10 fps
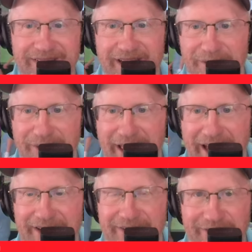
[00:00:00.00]
I mean,
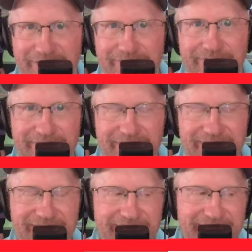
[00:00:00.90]
that is
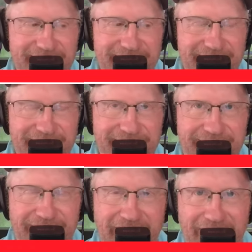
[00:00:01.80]

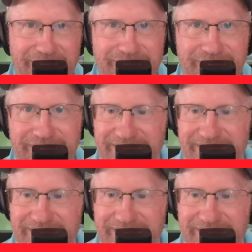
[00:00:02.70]
tough.